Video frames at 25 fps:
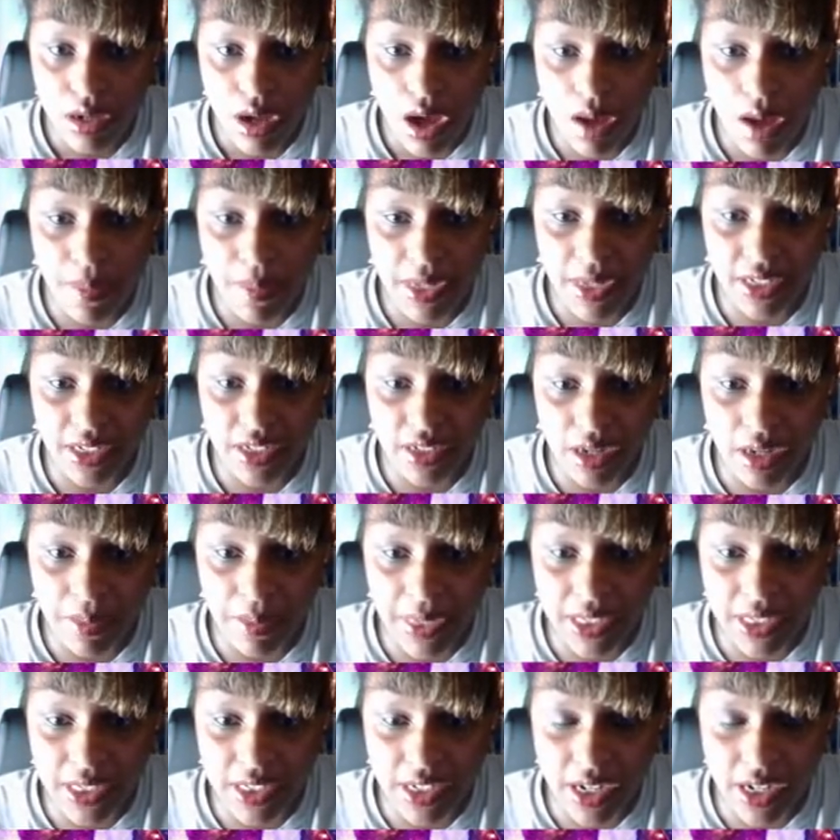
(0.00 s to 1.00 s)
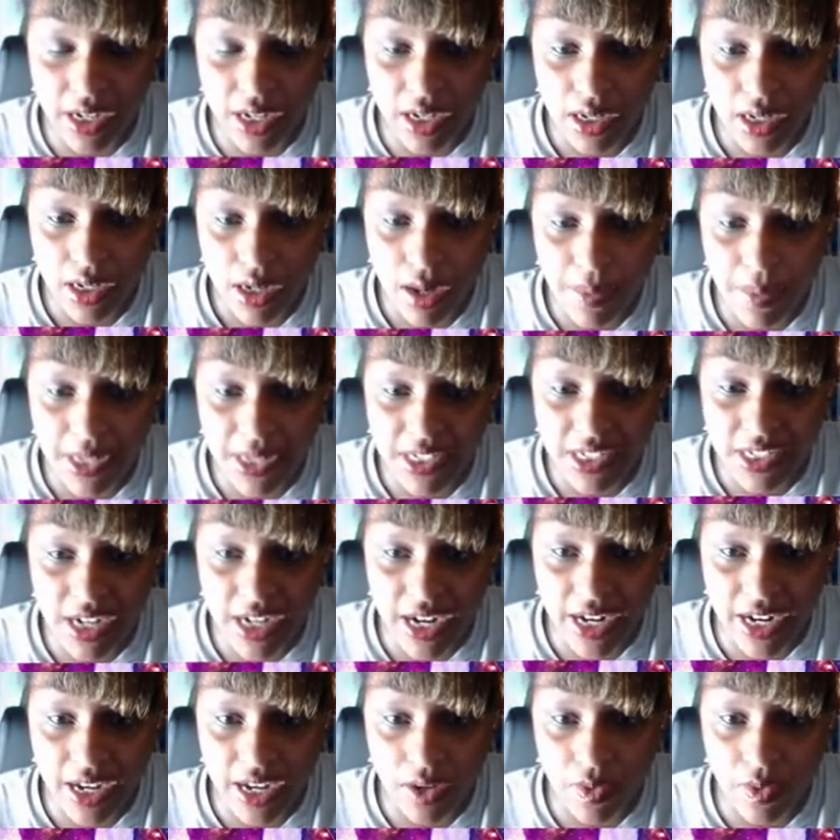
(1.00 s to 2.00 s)
I'm about to get. I'm about to die. I'm about to
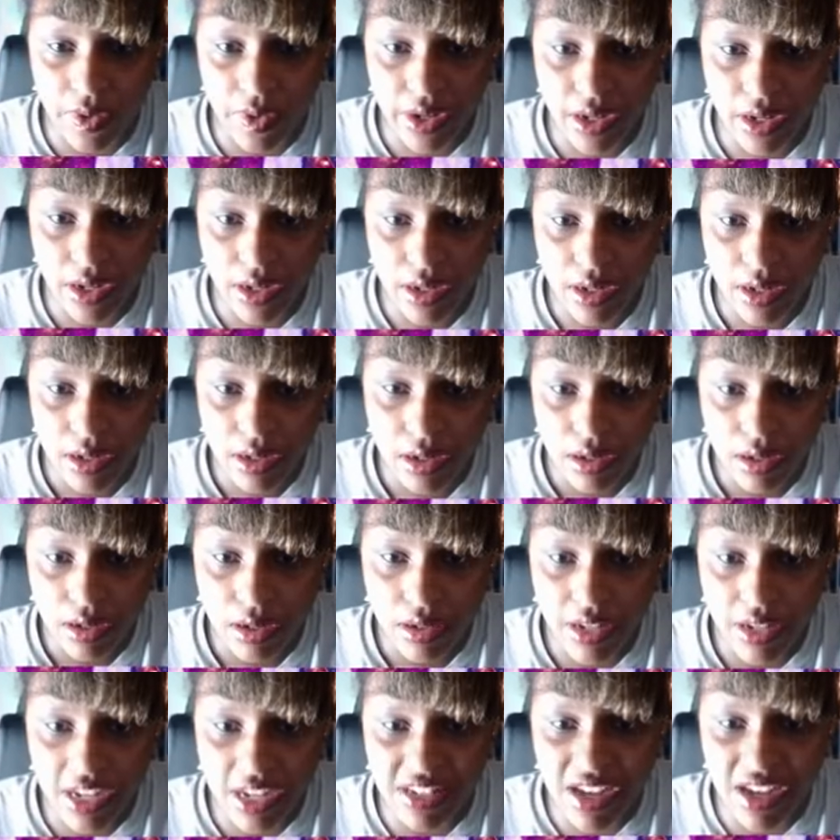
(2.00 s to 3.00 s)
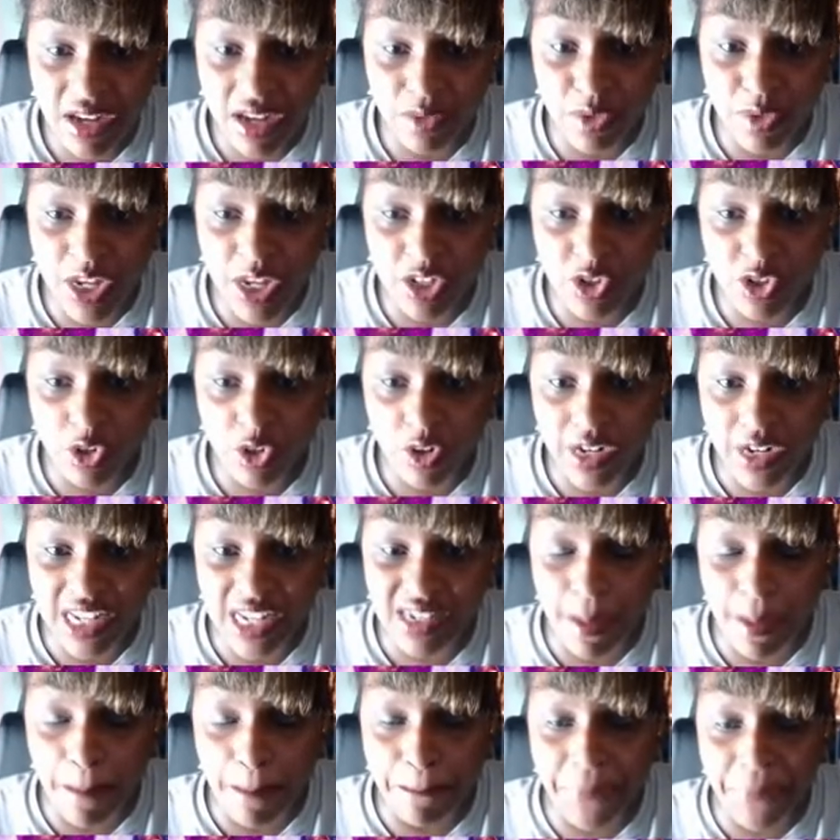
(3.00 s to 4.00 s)
die that quick. That's not a red circle.
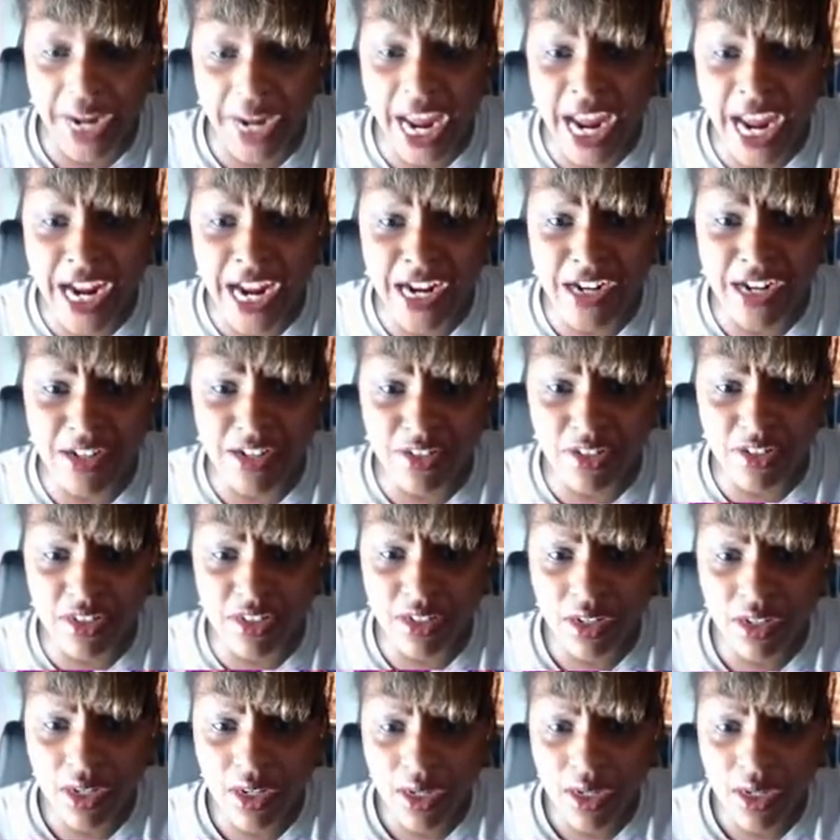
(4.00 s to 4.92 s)
That's some beans.